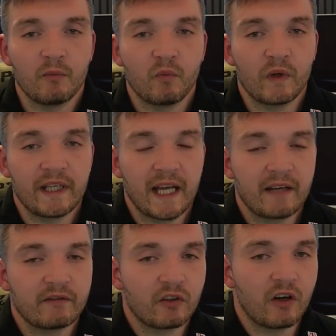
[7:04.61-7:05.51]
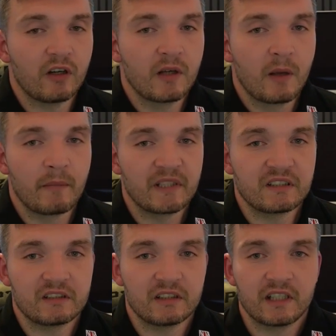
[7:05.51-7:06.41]
We have got
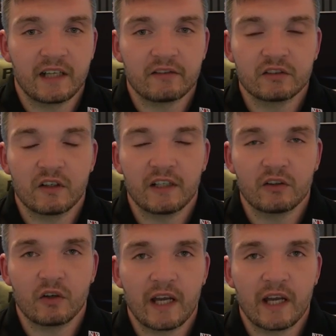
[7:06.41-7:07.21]
businesses that have signed,